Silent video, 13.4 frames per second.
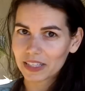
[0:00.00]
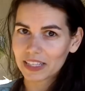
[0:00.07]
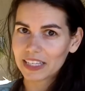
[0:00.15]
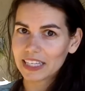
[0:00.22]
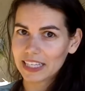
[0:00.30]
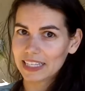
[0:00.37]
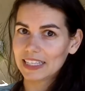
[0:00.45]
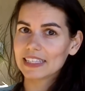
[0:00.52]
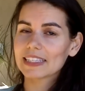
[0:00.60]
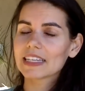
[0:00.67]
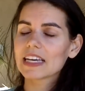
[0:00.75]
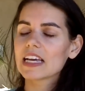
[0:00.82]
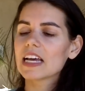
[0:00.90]
of the
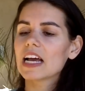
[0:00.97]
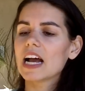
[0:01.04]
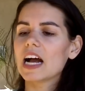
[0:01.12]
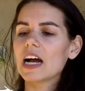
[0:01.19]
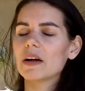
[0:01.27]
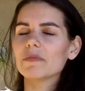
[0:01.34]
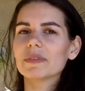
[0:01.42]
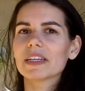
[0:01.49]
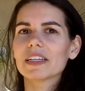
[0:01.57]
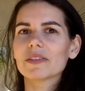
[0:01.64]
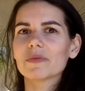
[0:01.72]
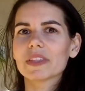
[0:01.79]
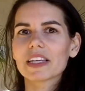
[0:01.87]
keys, um,
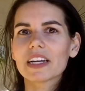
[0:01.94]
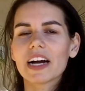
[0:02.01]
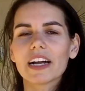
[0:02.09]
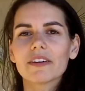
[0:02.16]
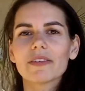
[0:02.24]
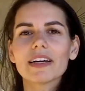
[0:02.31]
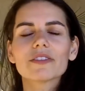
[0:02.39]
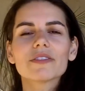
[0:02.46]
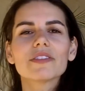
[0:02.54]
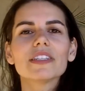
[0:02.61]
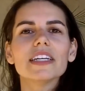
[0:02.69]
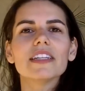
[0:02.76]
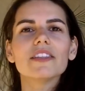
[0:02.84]
because with that high arousal
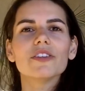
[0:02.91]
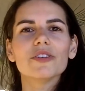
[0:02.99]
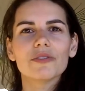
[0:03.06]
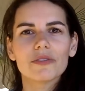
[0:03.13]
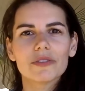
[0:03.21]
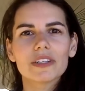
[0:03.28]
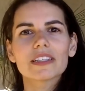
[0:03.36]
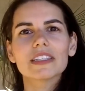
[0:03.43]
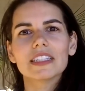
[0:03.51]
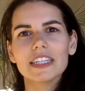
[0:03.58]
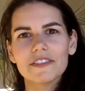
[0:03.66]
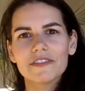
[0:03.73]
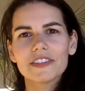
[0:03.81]

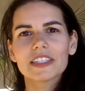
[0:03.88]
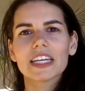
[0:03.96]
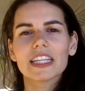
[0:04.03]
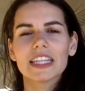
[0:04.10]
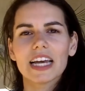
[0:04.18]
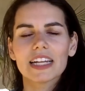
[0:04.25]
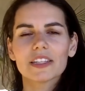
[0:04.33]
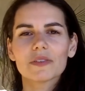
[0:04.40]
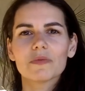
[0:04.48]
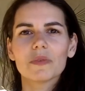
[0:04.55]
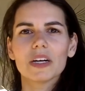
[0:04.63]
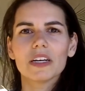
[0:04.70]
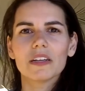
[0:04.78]
lifts, and that's
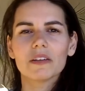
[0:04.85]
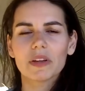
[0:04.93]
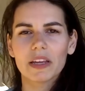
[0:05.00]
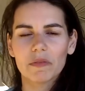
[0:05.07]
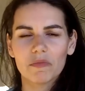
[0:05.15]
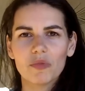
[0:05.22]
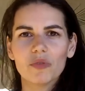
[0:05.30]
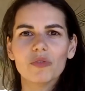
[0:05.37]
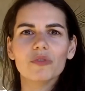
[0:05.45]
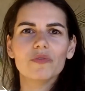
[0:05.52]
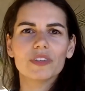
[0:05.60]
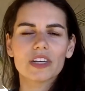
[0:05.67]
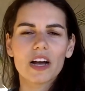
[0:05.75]
what
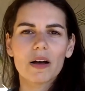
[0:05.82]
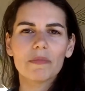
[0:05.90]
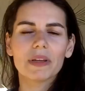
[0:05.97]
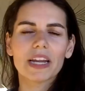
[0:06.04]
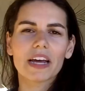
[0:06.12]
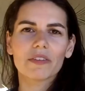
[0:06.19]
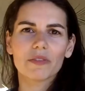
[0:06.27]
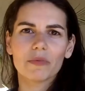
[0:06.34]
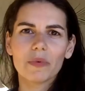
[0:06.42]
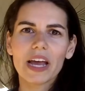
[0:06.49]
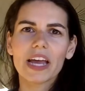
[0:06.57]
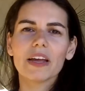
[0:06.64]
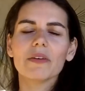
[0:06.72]
moves up and out of the
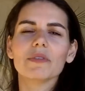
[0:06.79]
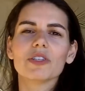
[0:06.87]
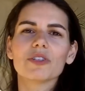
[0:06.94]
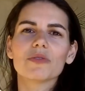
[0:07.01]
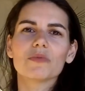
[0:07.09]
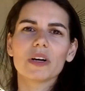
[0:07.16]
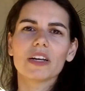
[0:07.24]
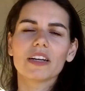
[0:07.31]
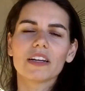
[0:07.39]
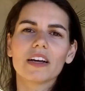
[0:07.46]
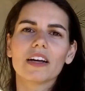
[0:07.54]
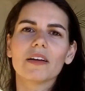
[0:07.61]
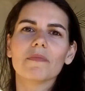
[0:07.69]
way, which is what
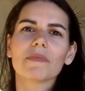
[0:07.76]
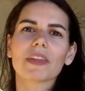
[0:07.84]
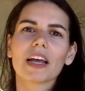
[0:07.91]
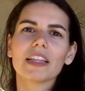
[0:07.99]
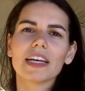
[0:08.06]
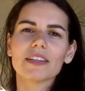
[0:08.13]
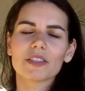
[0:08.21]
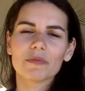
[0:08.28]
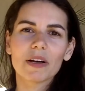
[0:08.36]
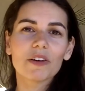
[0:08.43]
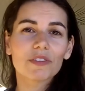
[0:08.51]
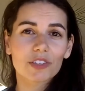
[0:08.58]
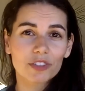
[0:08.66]
um, allows the
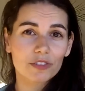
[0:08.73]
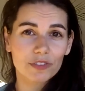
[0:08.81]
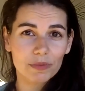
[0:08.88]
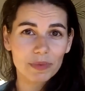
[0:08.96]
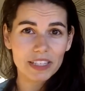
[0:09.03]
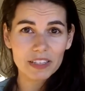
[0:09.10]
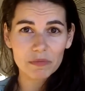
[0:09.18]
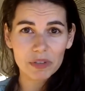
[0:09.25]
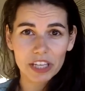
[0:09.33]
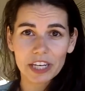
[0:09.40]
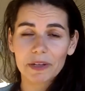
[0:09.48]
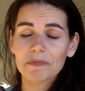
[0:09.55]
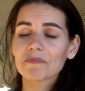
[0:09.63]
pelvic nerve to be
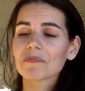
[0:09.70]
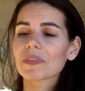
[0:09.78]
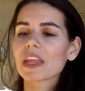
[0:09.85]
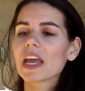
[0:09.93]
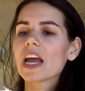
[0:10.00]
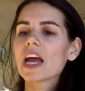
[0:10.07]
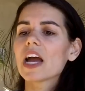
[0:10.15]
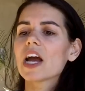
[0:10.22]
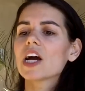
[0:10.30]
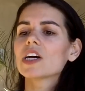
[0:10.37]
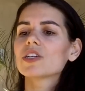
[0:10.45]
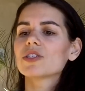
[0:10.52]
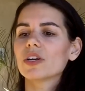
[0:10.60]

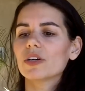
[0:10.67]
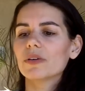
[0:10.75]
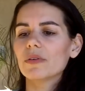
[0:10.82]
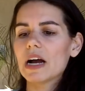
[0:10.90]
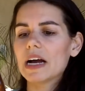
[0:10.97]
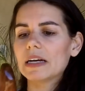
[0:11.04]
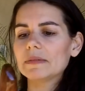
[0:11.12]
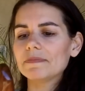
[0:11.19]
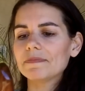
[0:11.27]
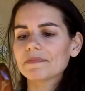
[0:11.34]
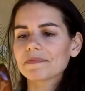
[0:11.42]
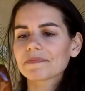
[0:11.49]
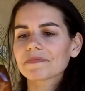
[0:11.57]
stimulated. So,
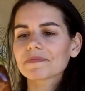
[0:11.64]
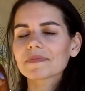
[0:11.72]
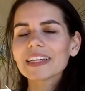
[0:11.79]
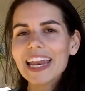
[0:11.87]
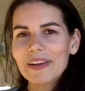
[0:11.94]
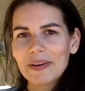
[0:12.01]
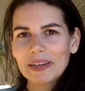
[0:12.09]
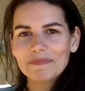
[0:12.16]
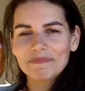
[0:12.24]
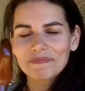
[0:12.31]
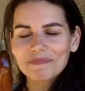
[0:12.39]
um, anyway,